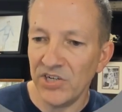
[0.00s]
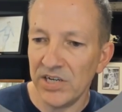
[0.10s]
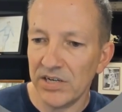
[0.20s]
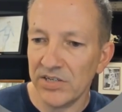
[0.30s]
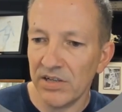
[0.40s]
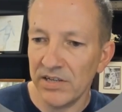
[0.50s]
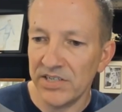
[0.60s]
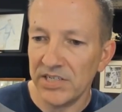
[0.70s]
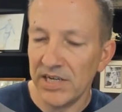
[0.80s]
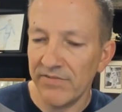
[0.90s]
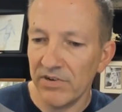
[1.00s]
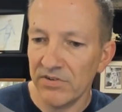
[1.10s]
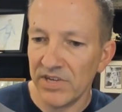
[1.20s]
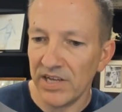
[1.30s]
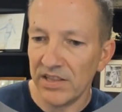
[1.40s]
agent. So let's see if
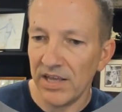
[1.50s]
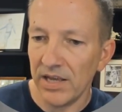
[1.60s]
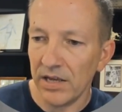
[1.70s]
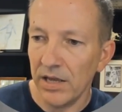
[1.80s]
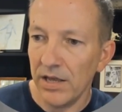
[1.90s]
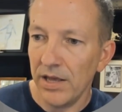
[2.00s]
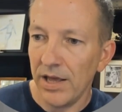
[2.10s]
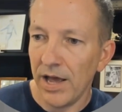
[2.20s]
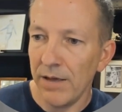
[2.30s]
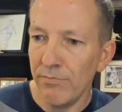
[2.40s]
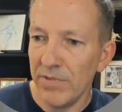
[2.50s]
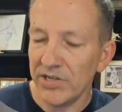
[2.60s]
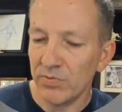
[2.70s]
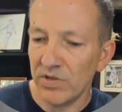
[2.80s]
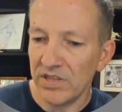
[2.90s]
there's anything I
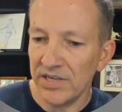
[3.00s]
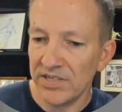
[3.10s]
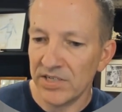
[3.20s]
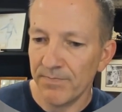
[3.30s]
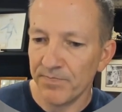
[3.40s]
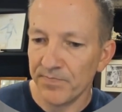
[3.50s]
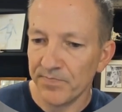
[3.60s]
missed with this.